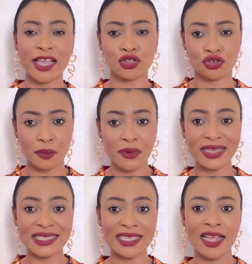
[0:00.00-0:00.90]
a
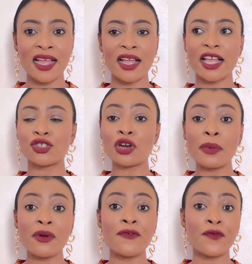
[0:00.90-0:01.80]

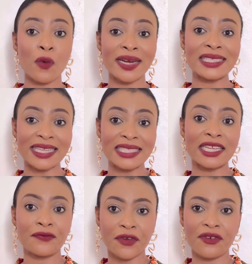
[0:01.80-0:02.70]
strawberry forward
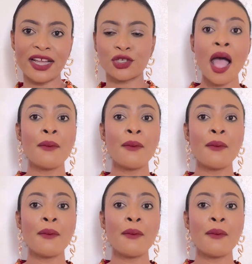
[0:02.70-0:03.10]
scented fragrance.